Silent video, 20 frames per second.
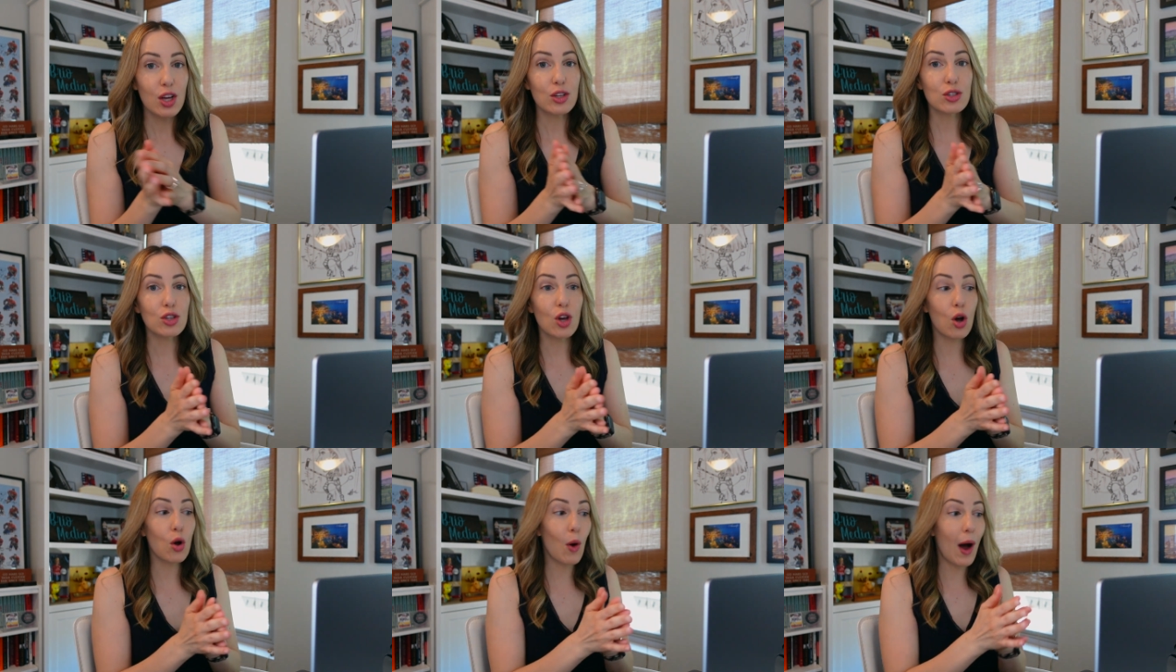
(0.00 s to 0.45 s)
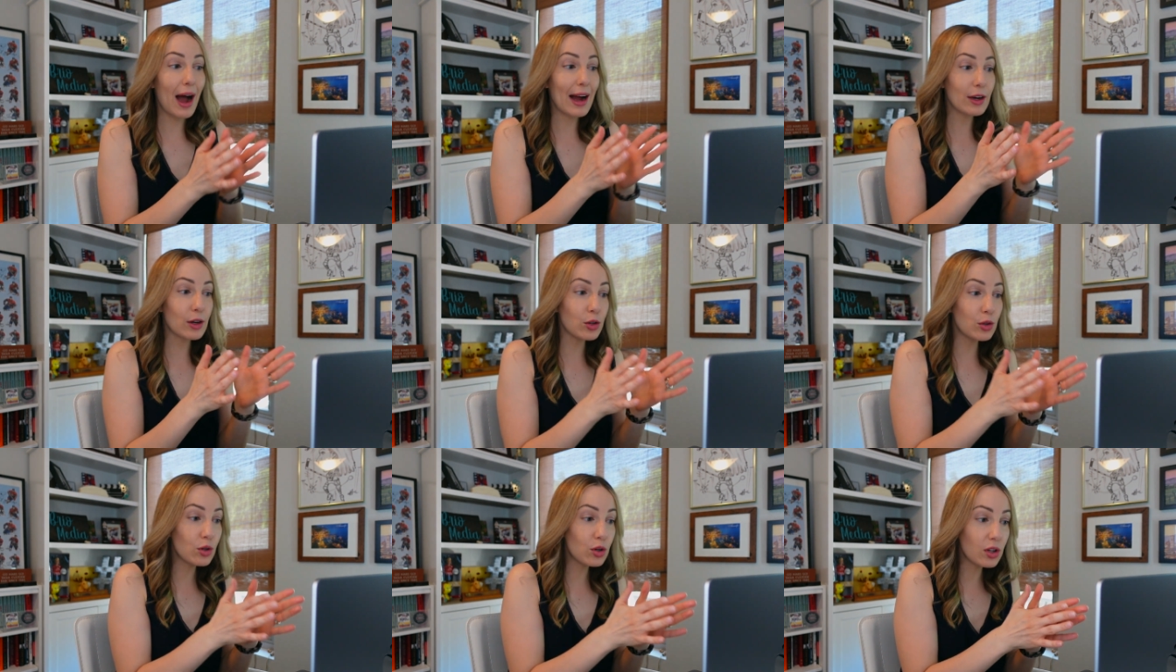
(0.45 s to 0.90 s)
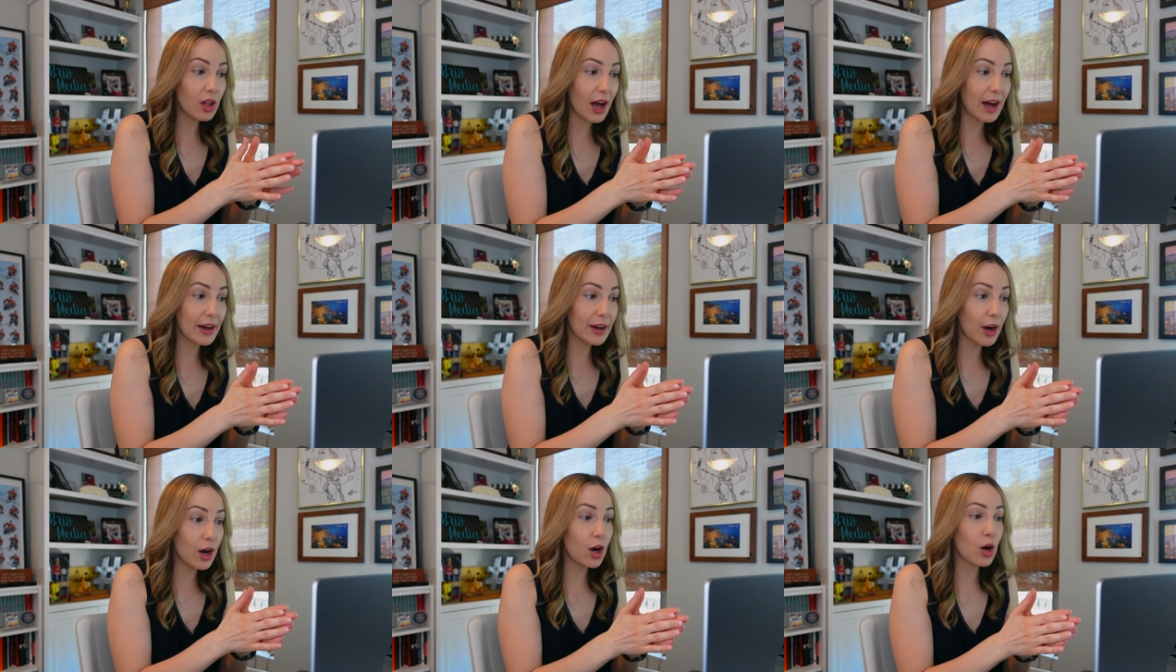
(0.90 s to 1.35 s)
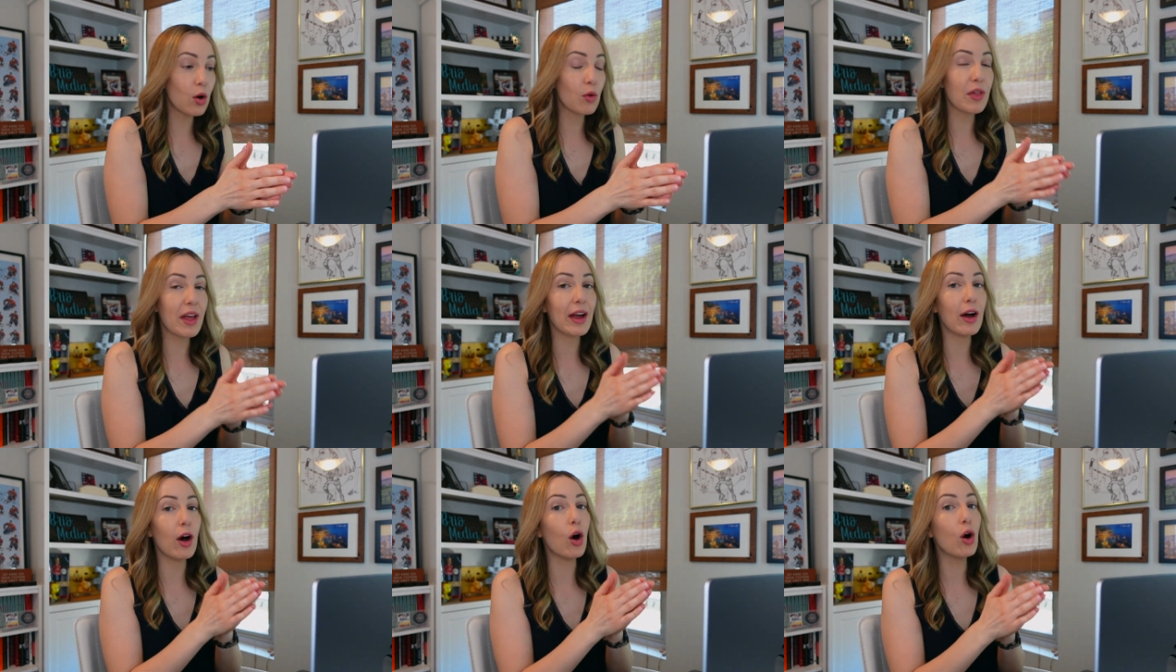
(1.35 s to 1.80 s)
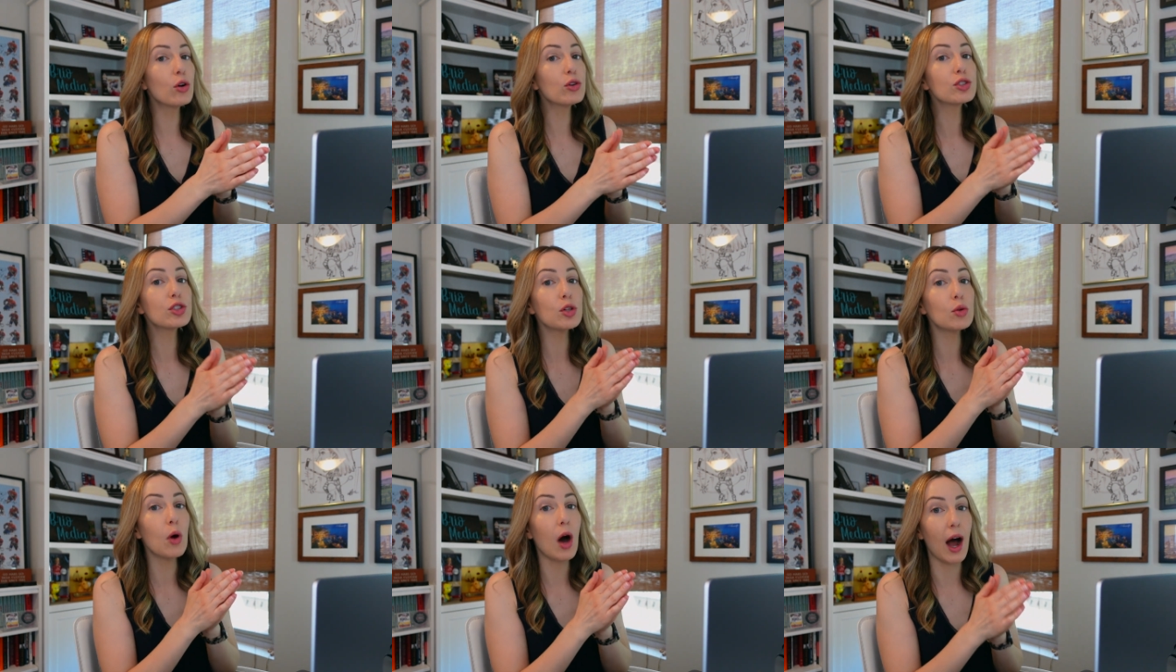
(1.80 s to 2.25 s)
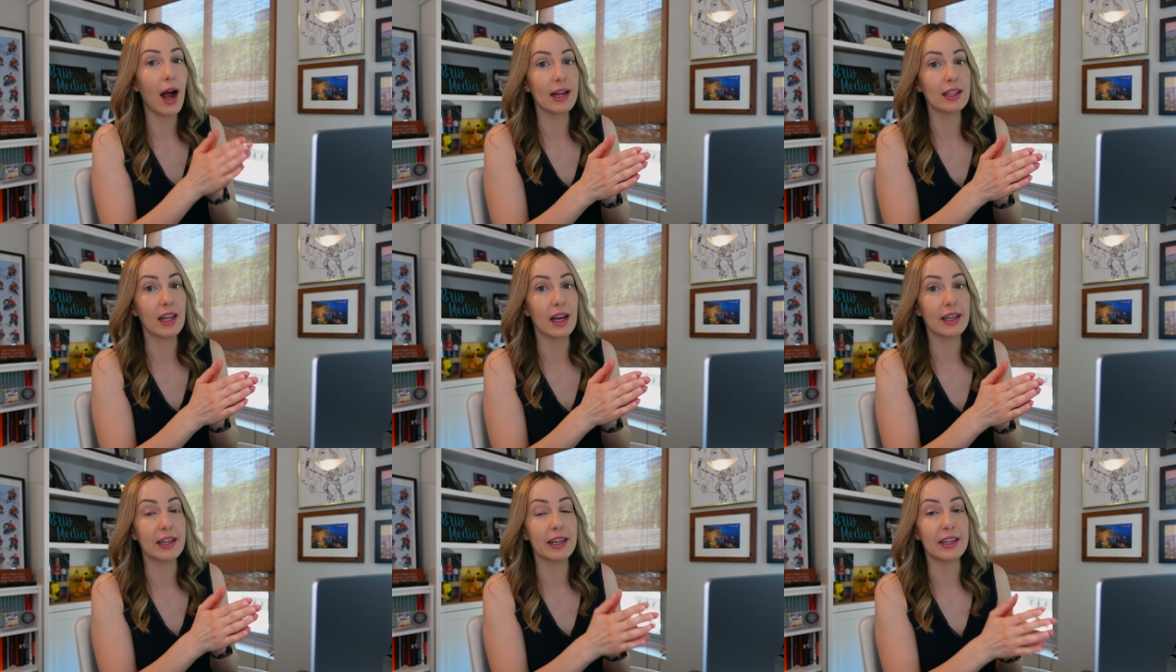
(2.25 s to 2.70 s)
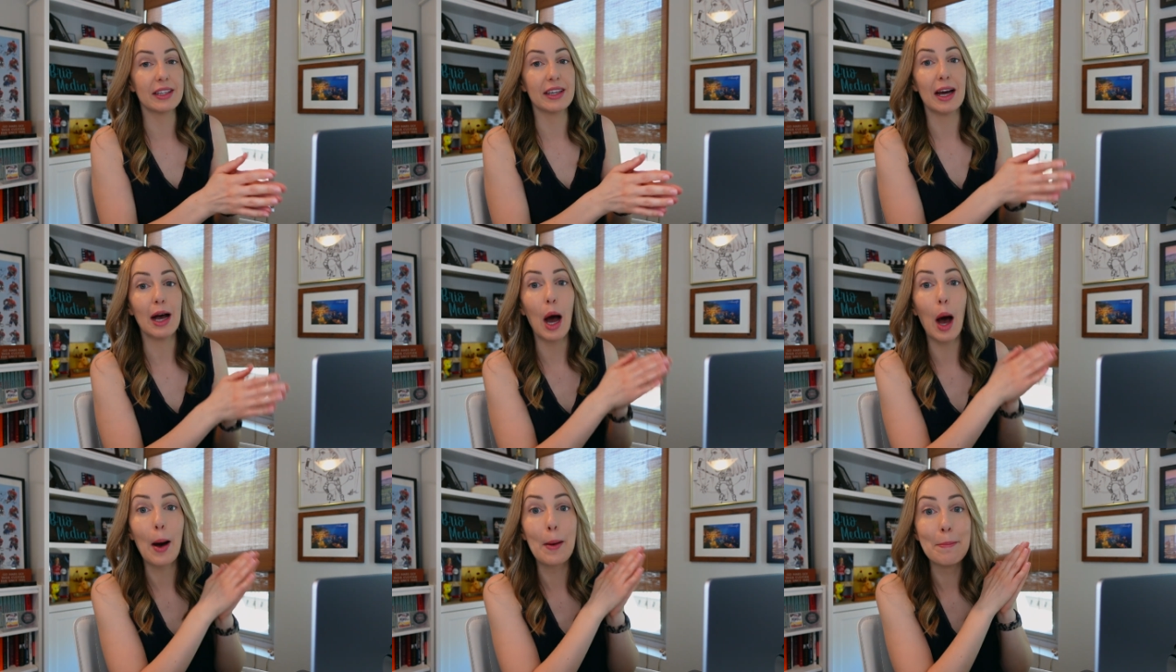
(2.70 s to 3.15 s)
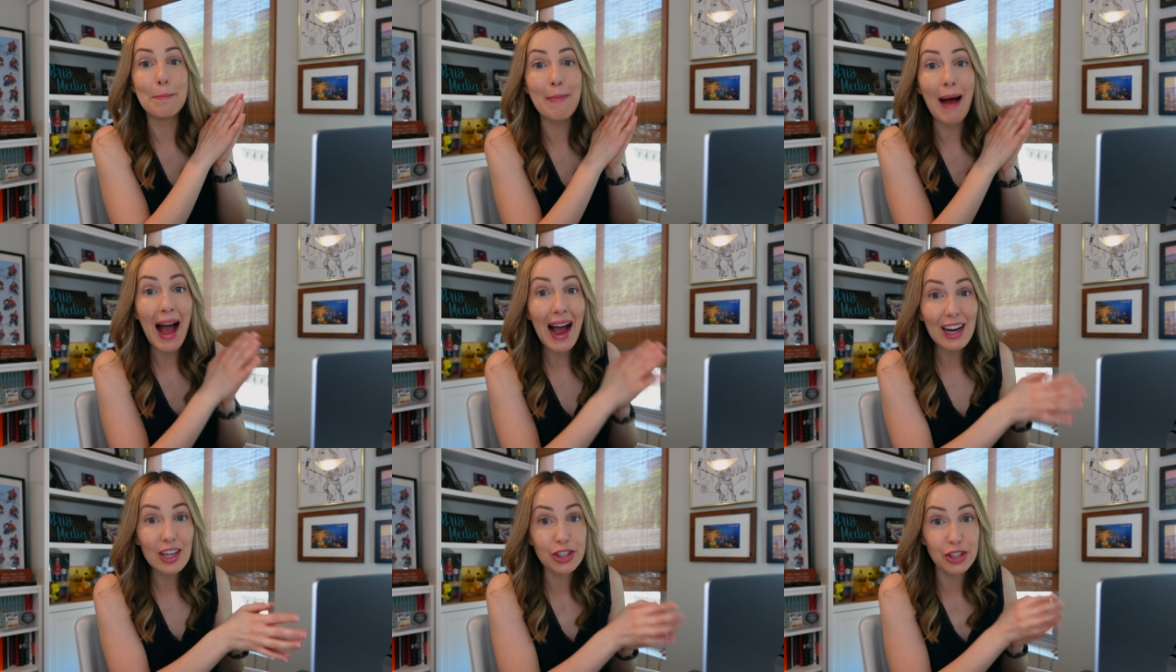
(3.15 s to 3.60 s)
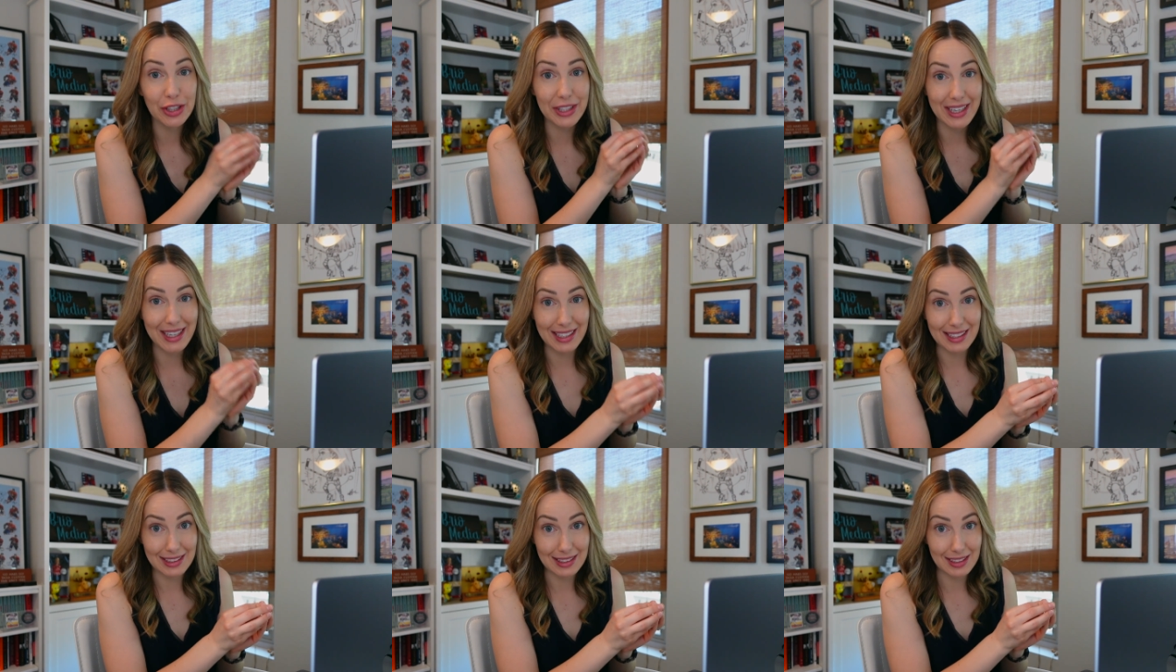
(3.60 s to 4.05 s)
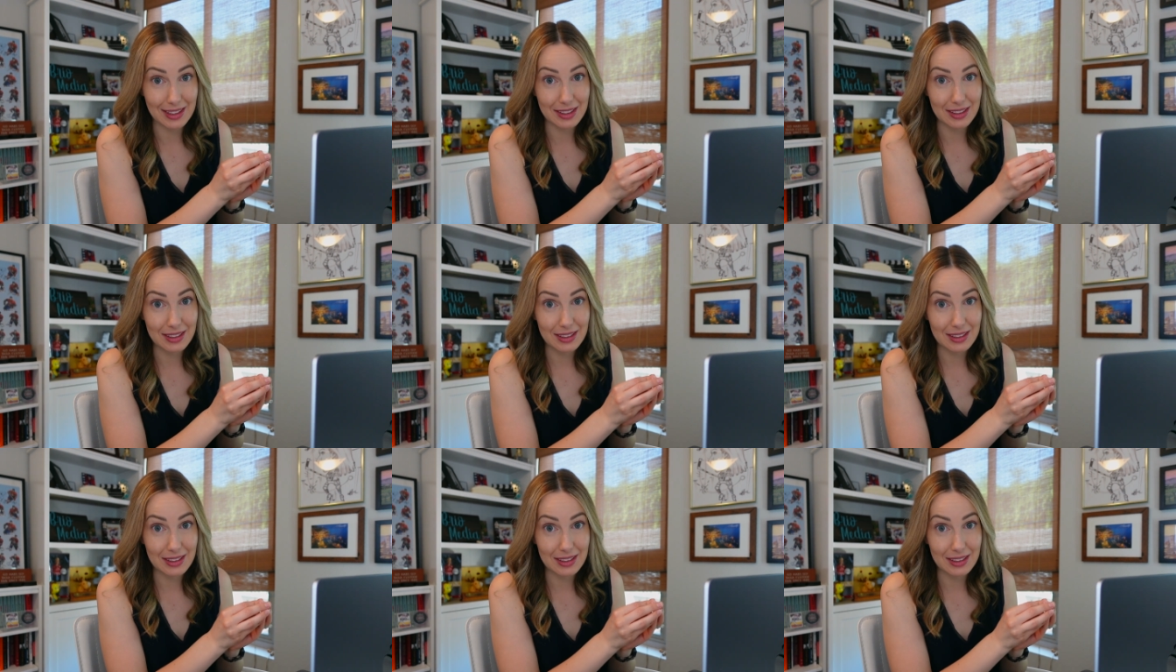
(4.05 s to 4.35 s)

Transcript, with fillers: So at Google I/O, they also highlighted Imagine It.